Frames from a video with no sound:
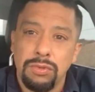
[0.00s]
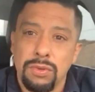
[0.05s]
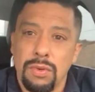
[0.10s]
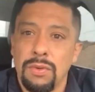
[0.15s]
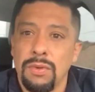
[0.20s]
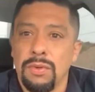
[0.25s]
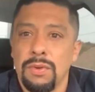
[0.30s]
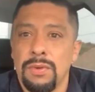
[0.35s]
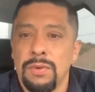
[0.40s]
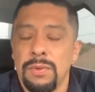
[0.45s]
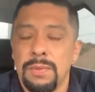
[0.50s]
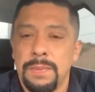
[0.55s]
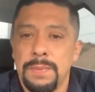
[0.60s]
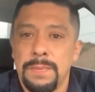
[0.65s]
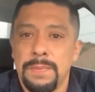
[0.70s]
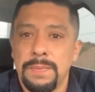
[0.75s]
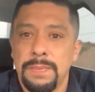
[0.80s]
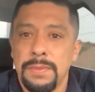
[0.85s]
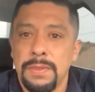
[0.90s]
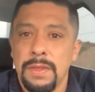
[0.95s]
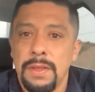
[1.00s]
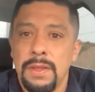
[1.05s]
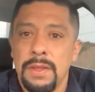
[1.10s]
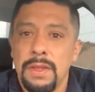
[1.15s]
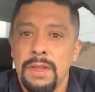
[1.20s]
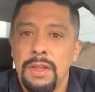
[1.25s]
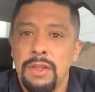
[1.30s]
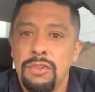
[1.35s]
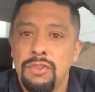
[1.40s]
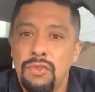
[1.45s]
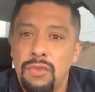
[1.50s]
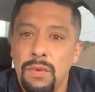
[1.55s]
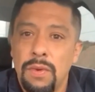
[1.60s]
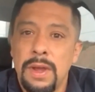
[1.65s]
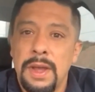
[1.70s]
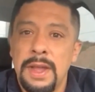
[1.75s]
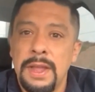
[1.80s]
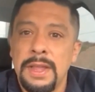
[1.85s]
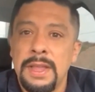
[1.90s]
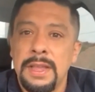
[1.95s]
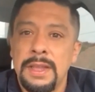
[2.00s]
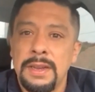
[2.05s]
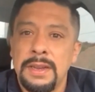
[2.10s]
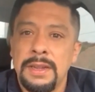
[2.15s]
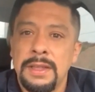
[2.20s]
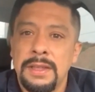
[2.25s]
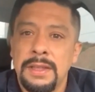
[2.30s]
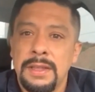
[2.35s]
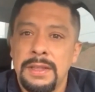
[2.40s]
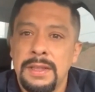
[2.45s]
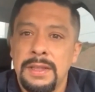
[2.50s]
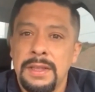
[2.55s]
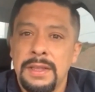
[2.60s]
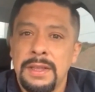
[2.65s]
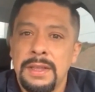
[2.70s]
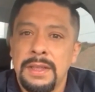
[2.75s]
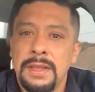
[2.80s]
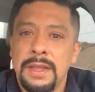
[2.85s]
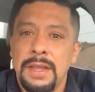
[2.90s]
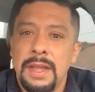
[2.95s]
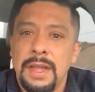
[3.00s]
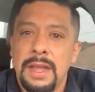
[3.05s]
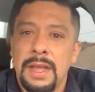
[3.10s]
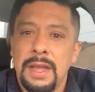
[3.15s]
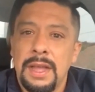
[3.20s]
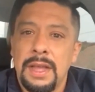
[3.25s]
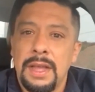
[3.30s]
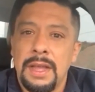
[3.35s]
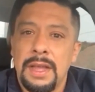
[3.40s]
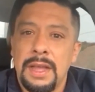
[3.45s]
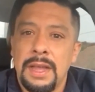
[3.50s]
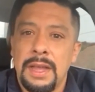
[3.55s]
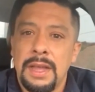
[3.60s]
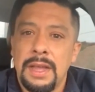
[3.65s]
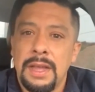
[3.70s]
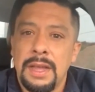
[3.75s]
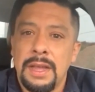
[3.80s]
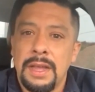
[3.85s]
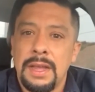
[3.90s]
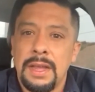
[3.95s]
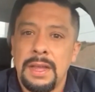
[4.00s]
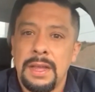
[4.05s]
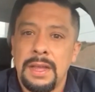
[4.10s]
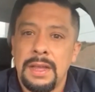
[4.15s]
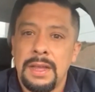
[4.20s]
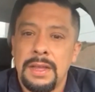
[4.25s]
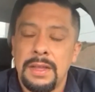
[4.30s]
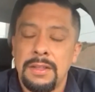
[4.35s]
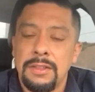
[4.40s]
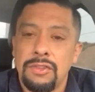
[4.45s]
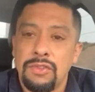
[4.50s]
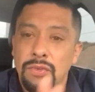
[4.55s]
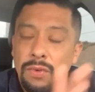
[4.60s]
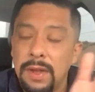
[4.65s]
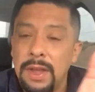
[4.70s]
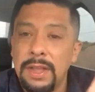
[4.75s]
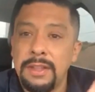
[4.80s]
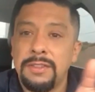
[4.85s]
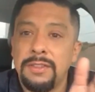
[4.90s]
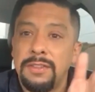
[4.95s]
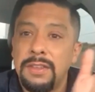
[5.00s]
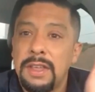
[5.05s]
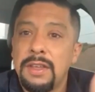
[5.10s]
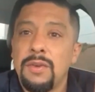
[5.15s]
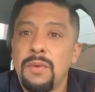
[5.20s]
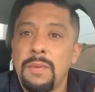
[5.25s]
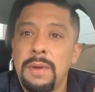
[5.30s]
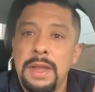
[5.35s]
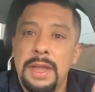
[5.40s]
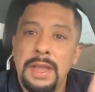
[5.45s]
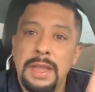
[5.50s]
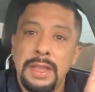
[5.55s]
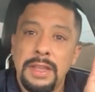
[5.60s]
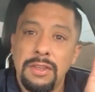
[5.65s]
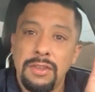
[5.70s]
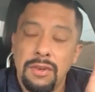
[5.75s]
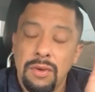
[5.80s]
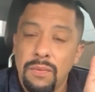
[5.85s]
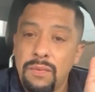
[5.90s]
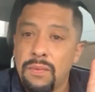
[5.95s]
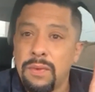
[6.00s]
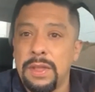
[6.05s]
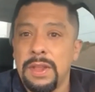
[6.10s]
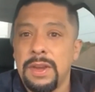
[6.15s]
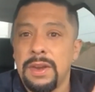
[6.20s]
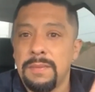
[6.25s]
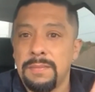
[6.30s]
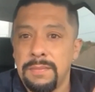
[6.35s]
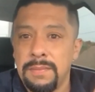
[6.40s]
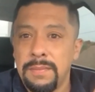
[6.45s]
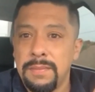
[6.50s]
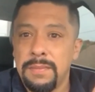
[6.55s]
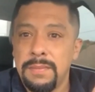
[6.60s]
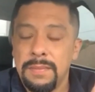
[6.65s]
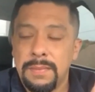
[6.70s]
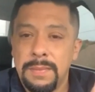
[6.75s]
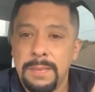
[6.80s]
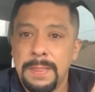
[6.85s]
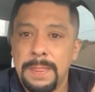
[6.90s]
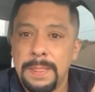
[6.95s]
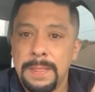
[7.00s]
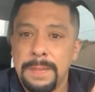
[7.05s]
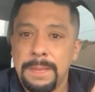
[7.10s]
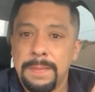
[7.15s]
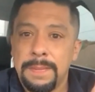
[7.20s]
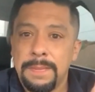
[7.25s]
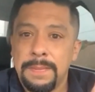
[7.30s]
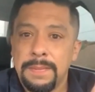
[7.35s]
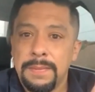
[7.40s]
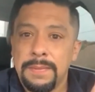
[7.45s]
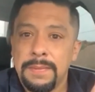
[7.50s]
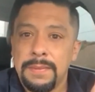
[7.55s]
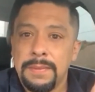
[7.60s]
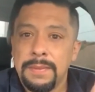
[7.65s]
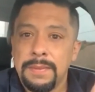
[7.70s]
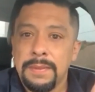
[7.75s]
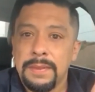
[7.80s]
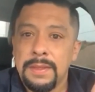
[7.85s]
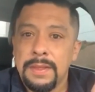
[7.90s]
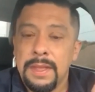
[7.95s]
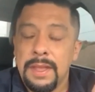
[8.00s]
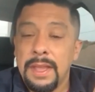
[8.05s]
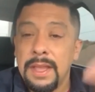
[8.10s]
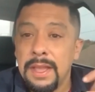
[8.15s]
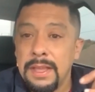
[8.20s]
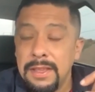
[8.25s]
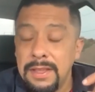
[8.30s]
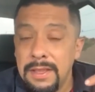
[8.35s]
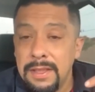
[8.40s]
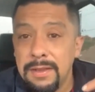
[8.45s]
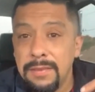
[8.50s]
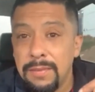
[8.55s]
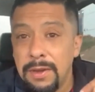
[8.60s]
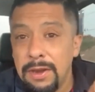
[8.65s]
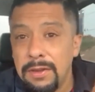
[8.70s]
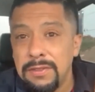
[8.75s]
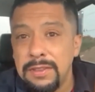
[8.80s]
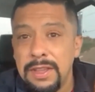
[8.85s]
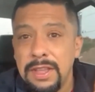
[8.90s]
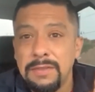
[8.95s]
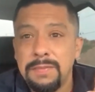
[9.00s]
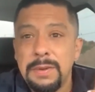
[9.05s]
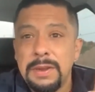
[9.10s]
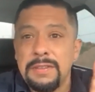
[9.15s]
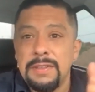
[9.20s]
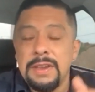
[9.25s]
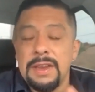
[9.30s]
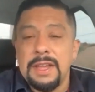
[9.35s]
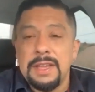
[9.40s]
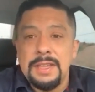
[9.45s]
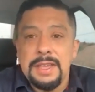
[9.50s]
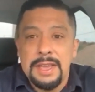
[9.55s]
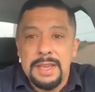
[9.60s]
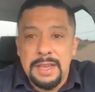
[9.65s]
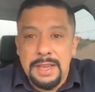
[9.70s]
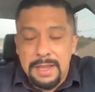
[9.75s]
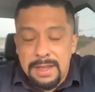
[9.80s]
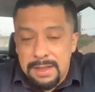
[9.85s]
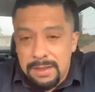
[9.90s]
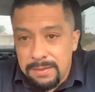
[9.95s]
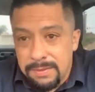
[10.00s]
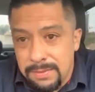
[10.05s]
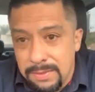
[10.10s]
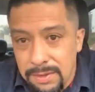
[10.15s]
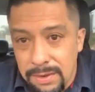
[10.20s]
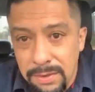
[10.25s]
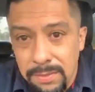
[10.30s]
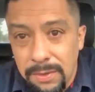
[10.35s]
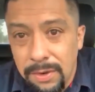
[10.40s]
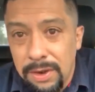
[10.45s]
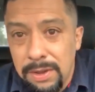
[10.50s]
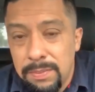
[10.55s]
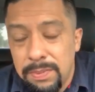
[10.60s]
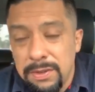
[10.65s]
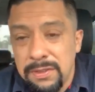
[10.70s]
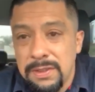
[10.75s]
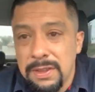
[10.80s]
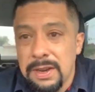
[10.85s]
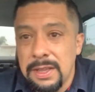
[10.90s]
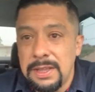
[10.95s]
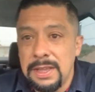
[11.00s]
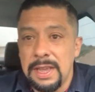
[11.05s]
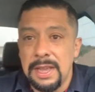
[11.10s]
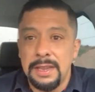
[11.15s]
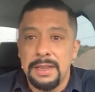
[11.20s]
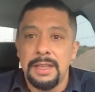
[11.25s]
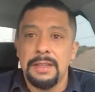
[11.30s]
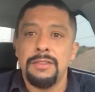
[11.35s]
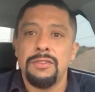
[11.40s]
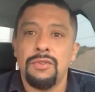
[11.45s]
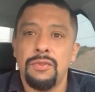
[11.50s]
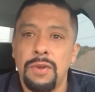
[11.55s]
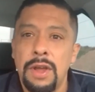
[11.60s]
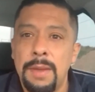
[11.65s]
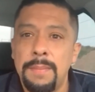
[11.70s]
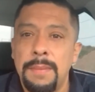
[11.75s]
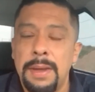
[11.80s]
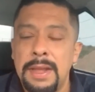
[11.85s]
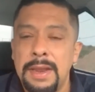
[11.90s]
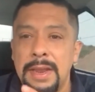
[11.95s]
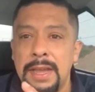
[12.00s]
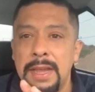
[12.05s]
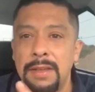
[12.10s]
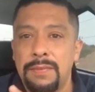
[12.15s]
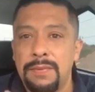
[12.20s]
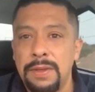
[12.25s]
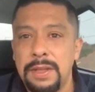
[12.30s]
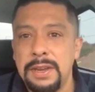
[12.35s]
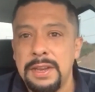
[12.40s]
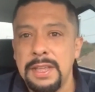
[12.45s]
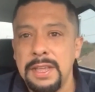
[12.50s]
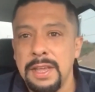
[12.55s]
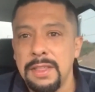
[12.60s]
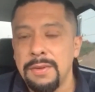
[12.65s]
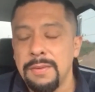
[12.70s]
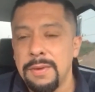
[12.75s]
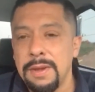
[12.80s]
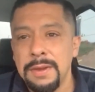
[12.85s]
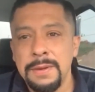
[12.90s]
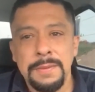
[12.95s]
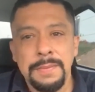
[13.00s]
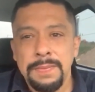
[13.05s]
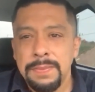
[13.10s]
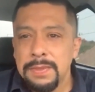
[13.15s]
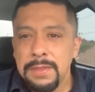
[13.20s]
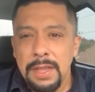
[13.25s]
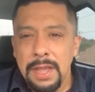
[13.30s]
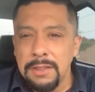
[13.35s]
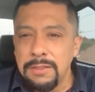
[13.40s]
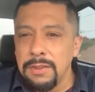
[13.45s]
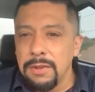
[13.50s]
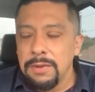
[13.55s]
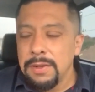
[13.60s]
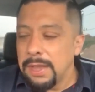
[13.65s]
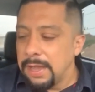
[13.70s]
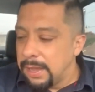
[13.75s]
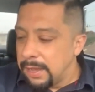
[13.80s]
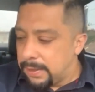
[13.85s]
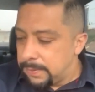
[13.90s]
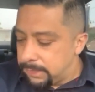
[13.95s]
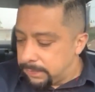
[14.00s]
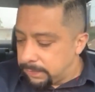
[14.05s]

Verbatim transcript: Order trying to take away your freedom. Buenos dias, Priscilla. Yeah. Good morning, Priscilla. Yeah, they dropped my live feed, the other one. It's okay.